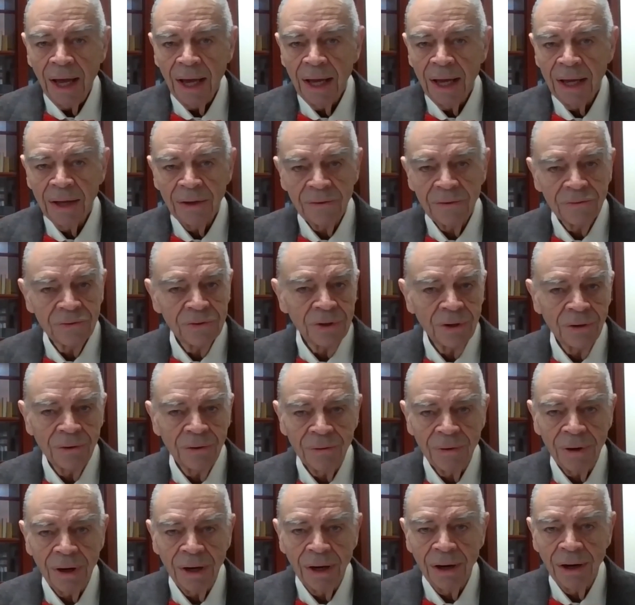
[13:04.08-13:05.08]
And
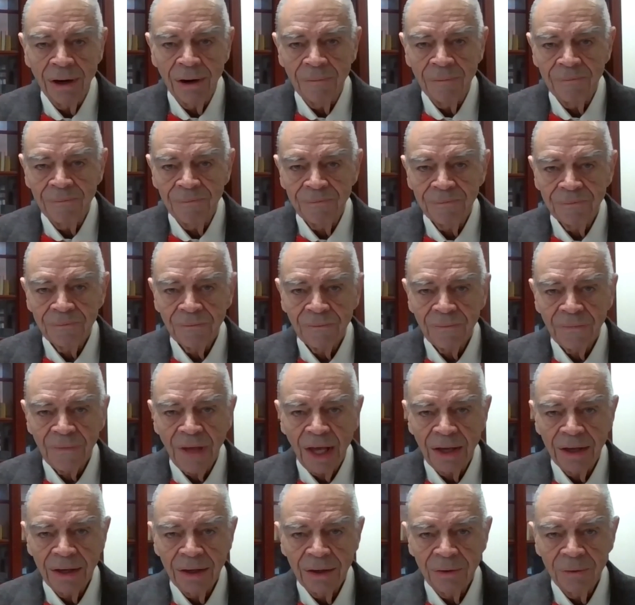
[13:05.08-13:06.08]
so
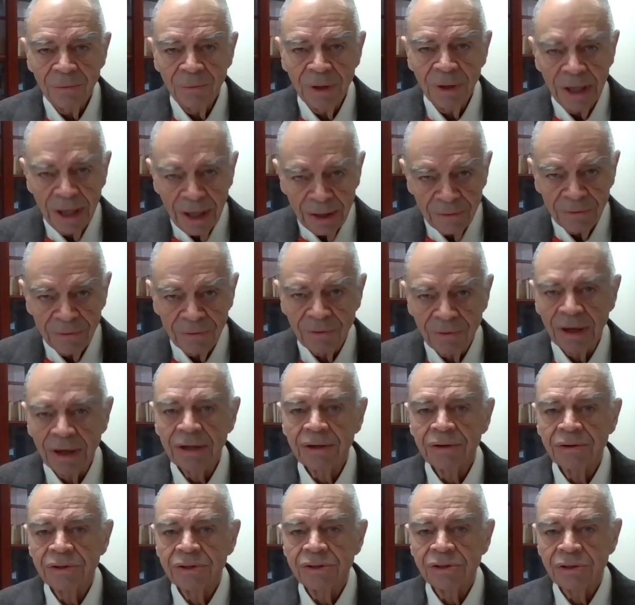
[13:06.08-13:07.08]
we have the
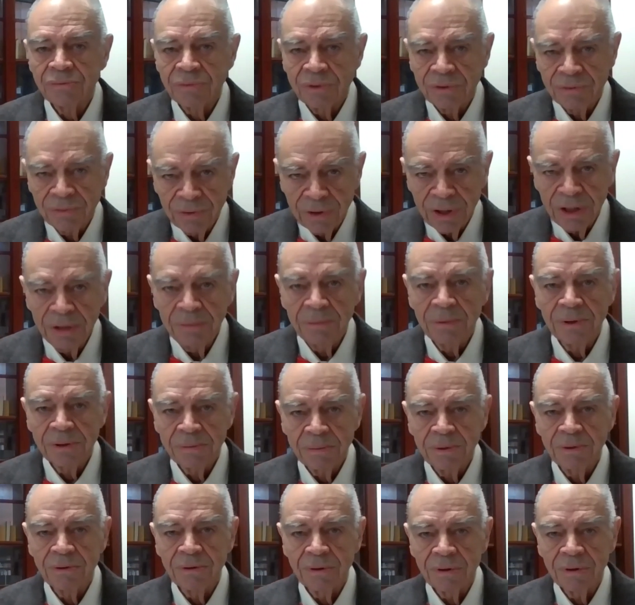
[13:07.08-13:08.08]
records of the
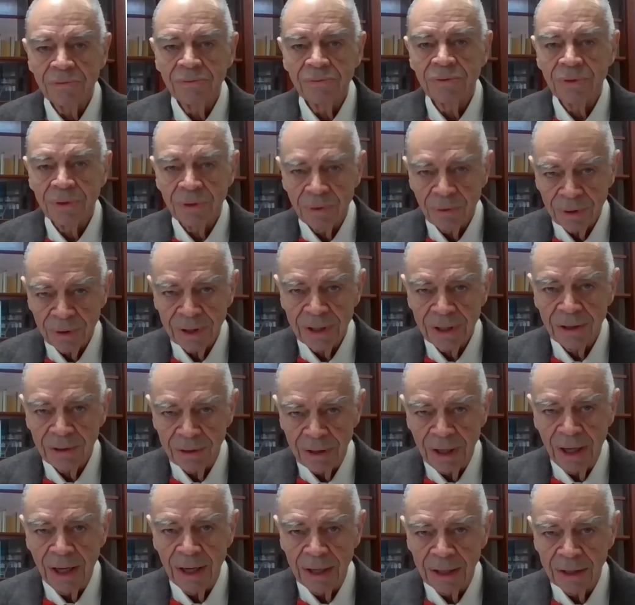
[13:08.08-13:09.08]
Freedmen's Bureau for North
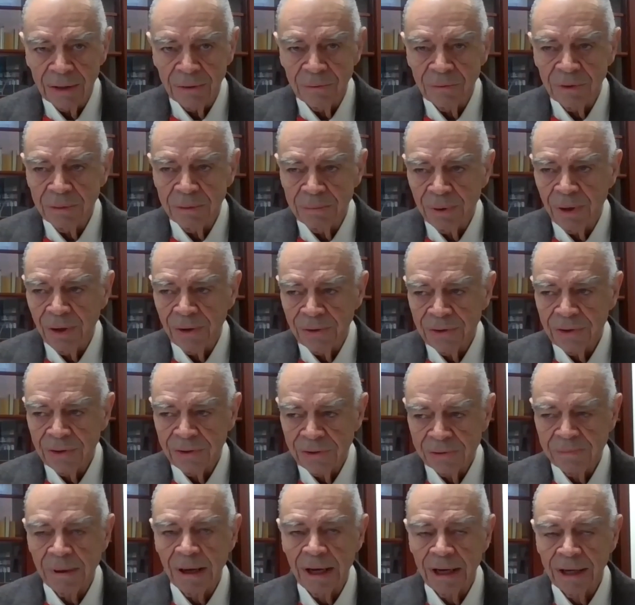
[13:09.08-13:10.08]
Carolina. We bought
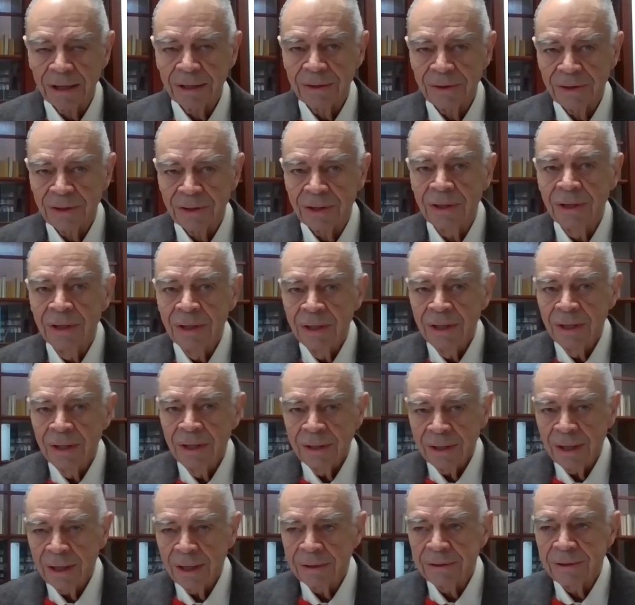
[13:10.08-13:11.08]
these back in the
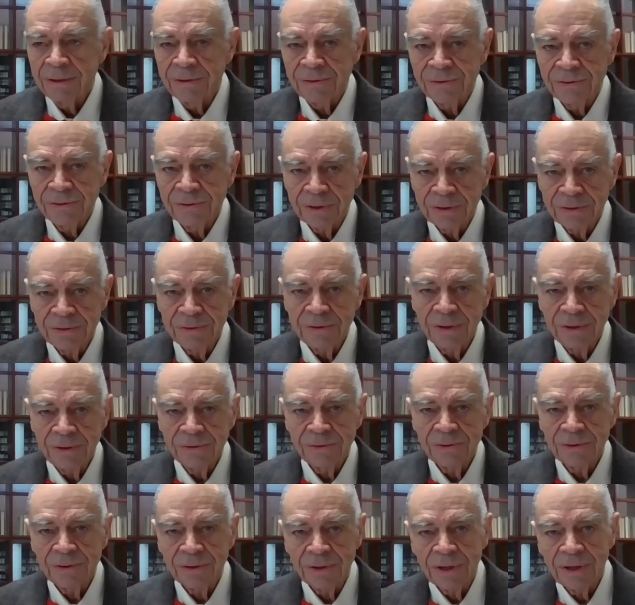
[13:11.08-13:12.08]

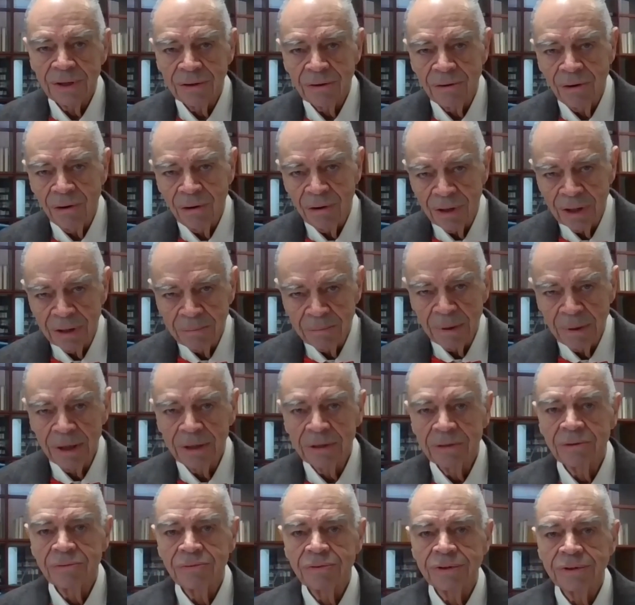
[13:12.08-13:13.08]
1960s, and they're all on
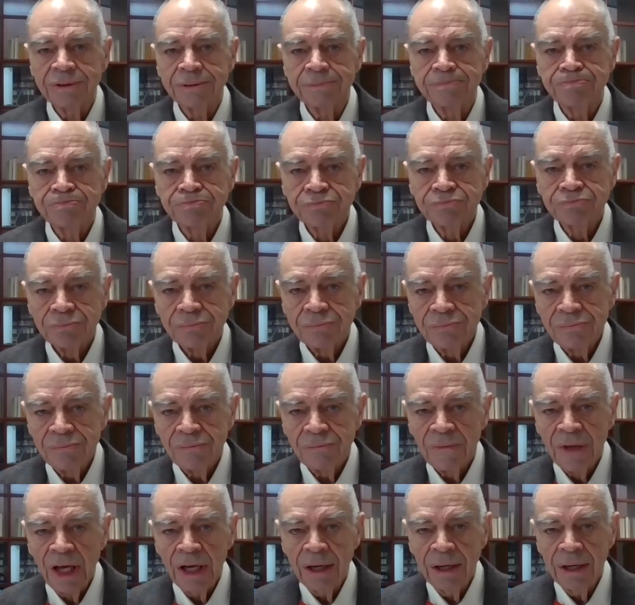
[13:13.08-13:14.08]
microfilm,
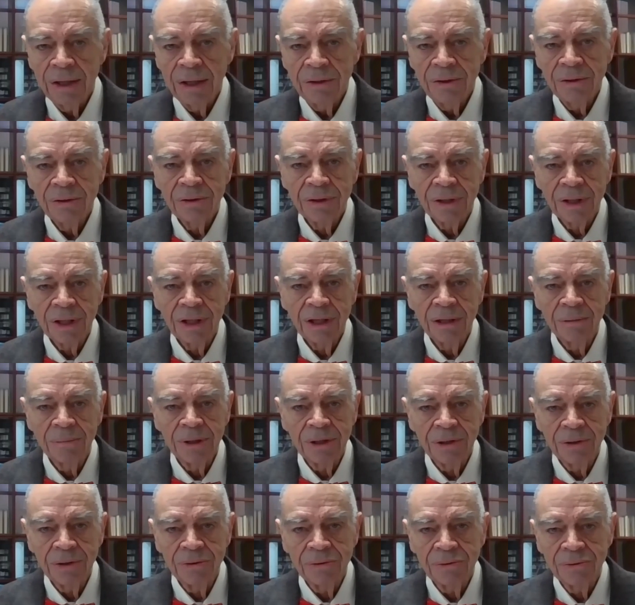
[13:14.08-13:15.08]
and you can come
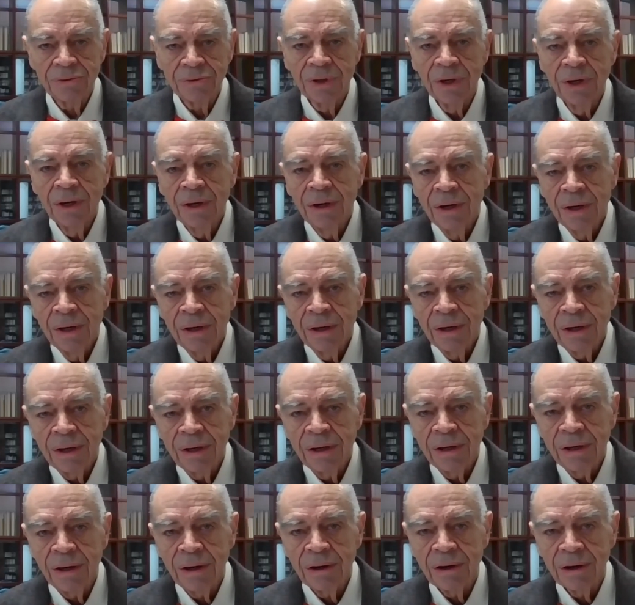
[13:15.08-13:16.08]
and use
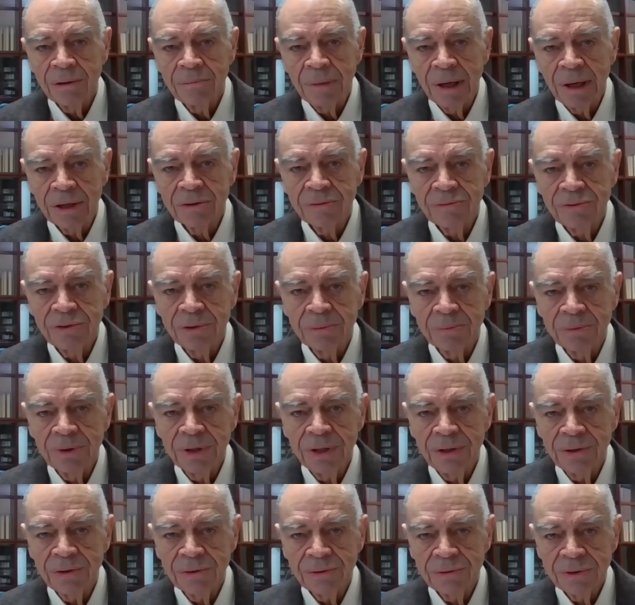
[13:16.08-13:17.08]
our microfilm
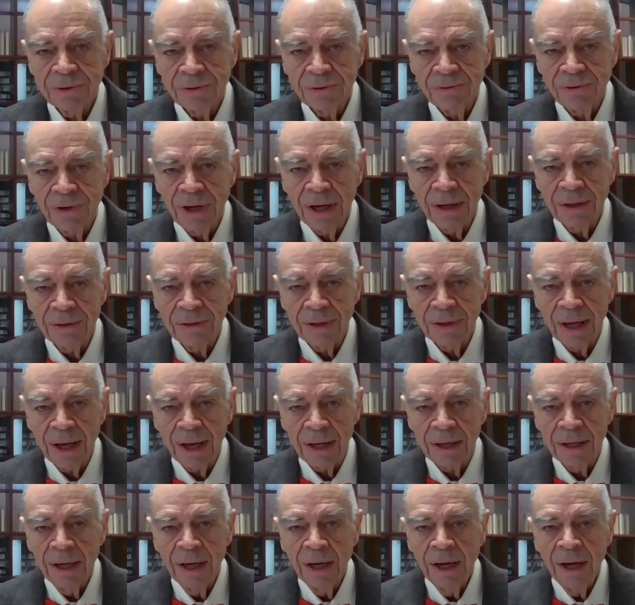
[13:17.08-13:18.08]
readers to find
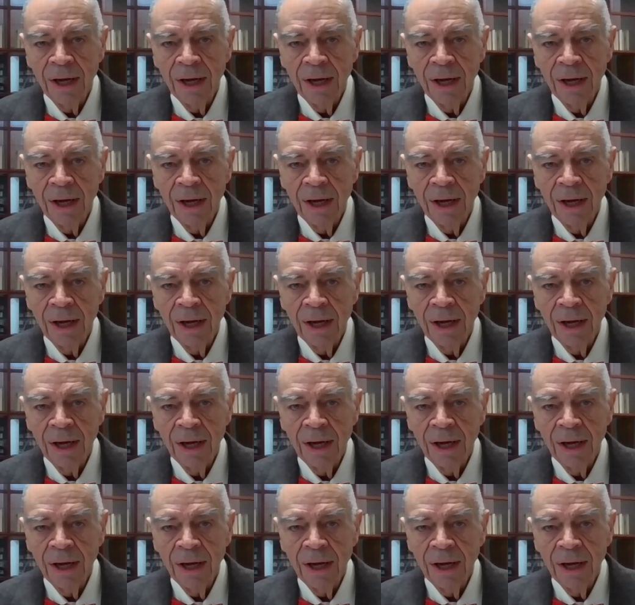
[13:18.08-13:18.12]
that.